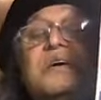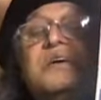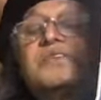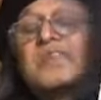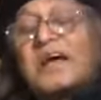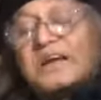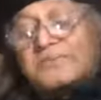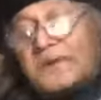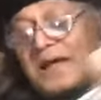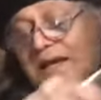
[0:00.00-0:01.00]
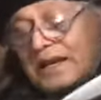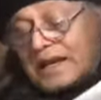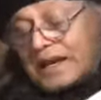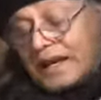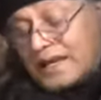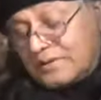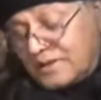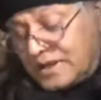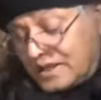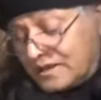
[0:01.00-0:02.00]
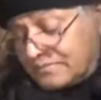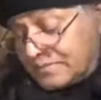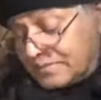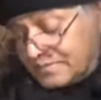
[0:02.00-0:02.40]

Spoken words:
It's like playing a game in a